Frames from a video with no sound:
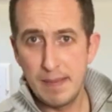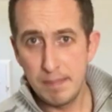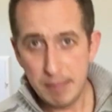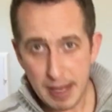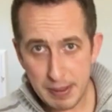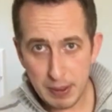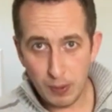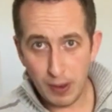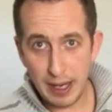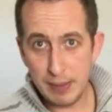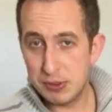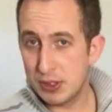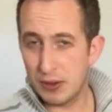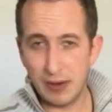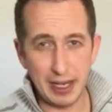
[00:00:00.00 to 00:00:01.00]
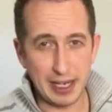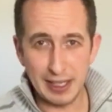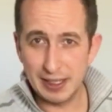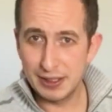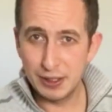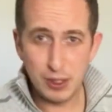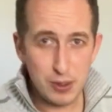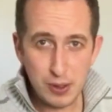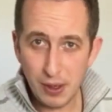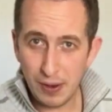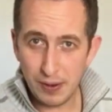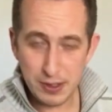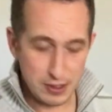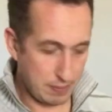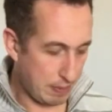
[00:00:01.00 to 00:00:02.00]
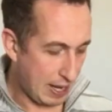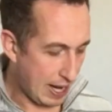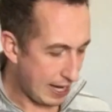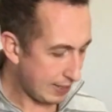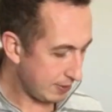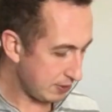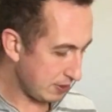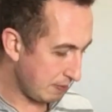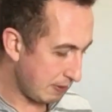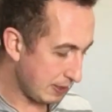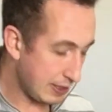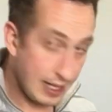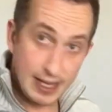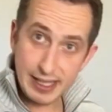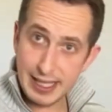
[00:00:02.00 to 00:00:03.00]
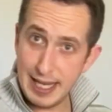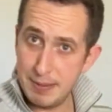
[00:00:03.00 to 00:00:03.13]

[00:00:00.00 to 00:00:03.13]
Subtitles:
baby wipes, they're like $2 a pack or something like that.